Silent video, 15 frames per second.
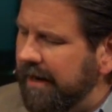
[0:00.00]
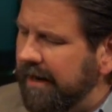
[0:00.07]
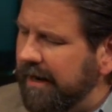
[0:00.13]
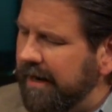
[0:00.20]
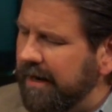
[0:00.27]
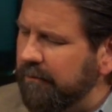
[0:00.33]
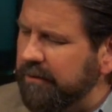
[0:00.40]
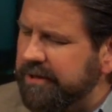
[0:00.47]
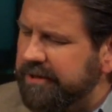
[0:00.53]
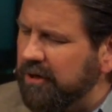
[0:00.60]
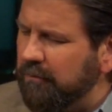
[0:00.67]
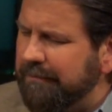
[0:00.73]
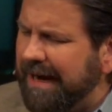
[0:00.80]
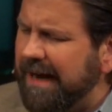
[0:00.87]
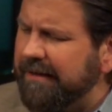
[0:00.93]
It was
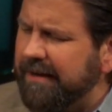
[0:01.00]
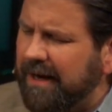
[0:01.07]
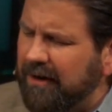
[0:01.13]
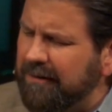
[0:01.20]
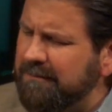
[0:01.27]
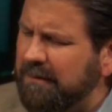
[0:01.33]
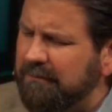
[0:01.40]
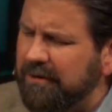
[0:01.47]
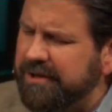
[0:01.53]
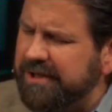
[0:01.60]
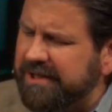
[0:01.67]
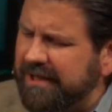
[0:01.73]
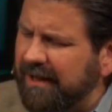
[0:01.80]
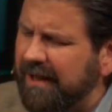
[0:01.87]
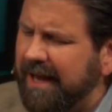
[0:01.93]
so bad that I remember
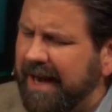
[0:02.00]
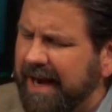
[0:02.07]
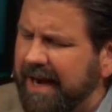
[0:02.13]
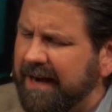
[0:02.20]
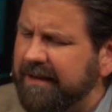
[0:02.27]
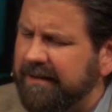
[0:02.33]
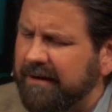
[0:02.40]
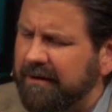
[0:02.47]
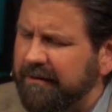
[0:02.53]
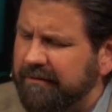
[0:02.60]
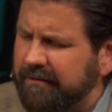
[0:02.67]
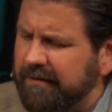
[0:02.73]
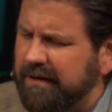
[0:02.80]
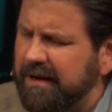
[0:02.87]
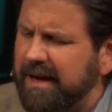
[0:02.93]
just laying there
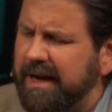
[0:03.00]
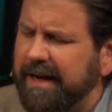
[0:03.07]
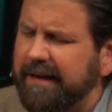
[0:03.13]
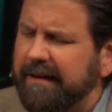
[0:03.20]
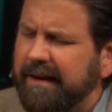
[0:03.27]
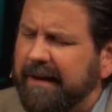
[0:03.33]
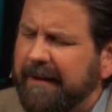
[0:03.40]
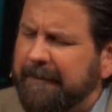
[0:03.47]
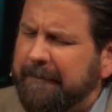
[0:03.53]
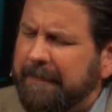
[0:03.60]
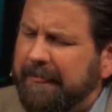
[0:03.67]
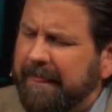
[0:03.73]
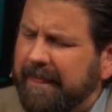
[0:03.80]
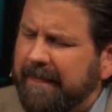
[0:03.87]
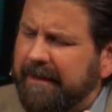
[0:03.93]
through the night,
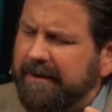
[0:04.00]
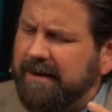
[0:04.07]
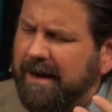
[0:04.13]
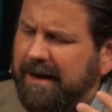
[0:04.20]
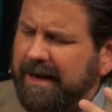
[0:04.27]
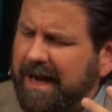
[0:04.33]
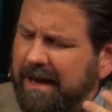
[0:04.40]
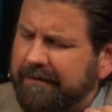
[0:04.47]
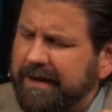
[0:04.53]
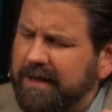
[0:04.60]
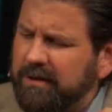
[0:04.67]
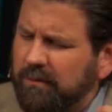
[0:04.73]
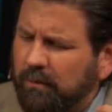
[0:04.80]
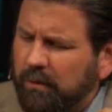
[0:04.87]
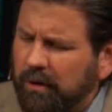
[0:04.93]
not having
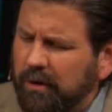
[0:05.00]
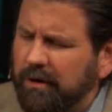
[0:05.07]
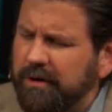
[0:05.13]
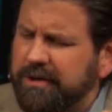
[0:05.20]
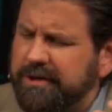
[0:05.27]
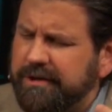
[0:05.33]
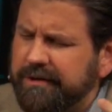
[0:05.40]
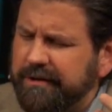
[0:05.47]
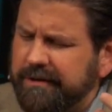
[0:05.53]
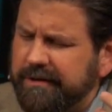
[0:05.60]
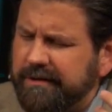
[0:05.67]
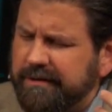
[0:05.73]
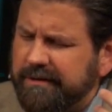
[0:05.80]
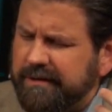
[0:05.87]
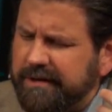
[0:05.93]
the words to
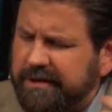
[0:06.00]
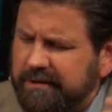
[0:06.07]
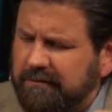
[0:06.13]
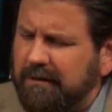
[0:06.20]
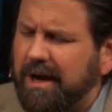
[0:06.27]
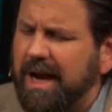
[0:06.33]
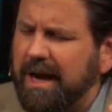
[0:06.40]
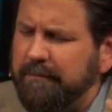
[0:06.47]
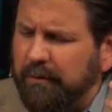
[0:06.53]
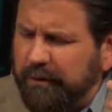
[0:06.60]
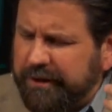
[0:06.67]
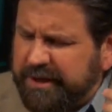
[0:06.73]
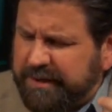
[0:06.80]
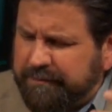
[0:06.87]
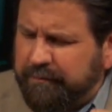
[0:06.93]
describe or
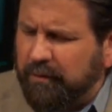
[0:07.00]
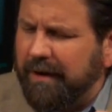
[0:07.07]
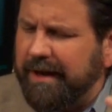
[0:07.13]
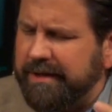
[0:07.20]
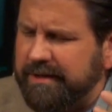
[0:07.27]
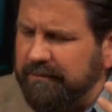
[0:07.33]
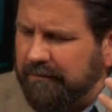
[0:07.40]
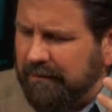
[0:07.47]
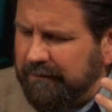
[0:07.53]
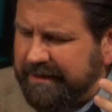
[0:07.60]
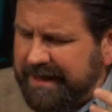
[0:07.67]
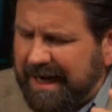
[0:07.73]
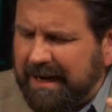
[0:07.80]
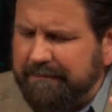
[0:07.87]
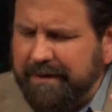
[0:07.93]
express what
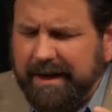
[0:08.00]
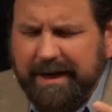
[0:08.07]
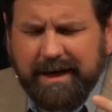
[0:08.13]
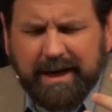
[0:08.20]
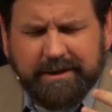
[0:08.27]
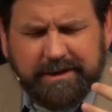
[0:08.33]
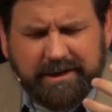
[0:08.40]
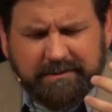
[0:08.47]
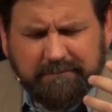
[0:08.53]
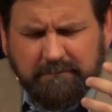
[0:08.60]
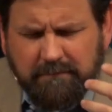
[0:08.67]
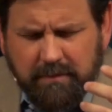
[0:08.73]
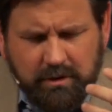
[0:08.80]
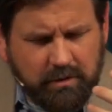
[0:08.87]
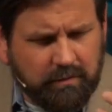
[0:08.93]
was happening, and I just
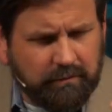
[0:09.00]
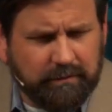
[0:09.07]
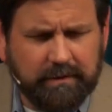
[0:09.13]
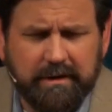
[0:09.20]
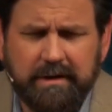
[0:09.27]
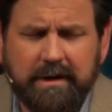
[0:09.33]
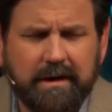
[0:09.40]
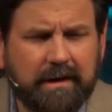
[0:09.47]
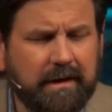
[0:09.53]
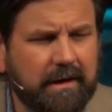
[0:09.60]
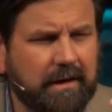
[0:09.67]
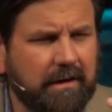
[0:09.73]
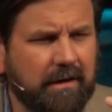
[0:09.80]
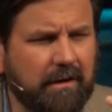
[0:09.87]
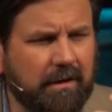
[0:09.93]
moaned
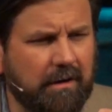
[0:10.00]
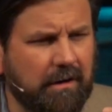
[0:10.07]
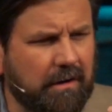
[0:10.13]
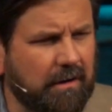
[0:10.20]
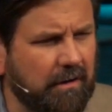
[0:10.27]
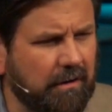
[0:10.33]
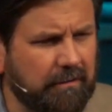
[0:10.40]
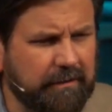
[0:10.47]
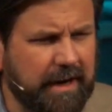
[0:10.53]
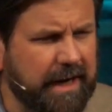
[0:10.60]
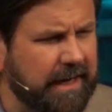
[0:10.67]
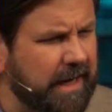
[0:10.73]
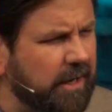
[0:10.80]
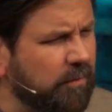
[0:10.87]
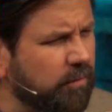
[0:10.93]
all
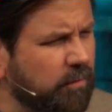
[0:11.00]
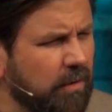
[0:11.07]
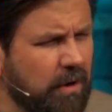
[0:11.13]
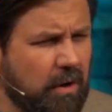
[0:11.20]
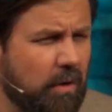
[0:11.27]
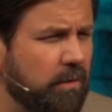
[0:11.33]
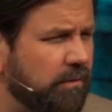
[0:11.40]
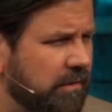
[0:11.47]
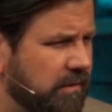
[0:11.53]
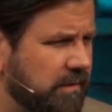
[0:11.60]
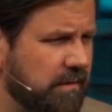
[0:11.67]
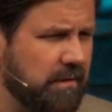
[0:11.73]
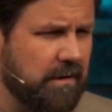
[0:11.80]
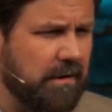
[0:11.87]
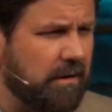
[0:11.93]
night. I groaned
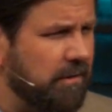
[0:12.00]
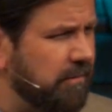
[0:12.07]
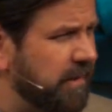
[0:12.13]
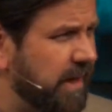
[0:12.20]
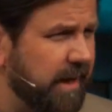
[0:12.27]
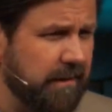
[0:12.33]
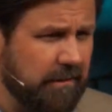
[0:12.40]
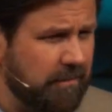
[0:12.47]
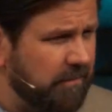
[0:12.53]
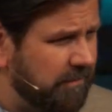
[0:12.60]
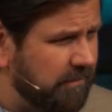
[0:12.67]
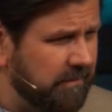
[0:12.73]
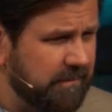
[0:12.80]
all night long.